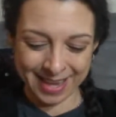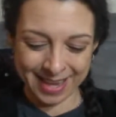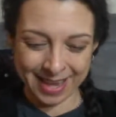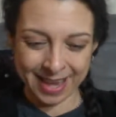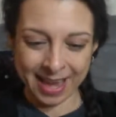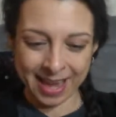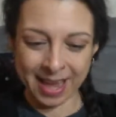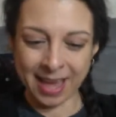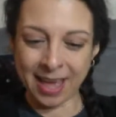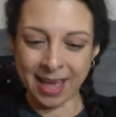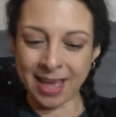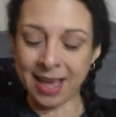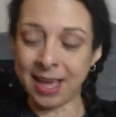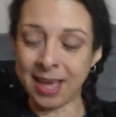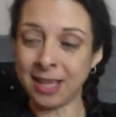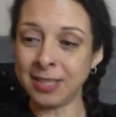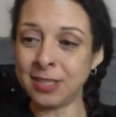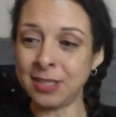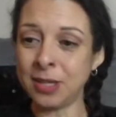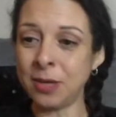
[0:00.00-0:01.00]

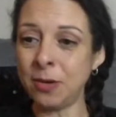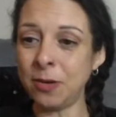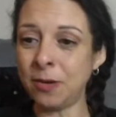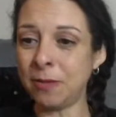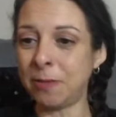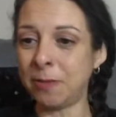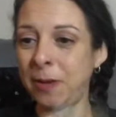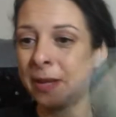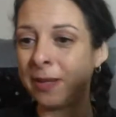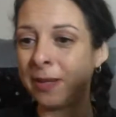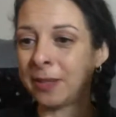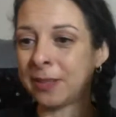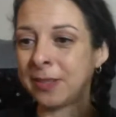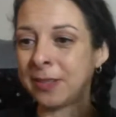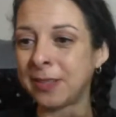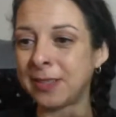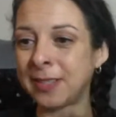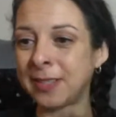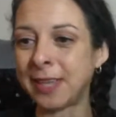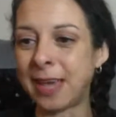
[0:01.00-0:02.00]
And 2 of
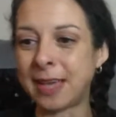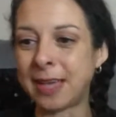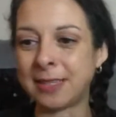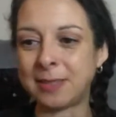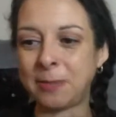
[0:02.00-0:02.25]
Pentacles, lots of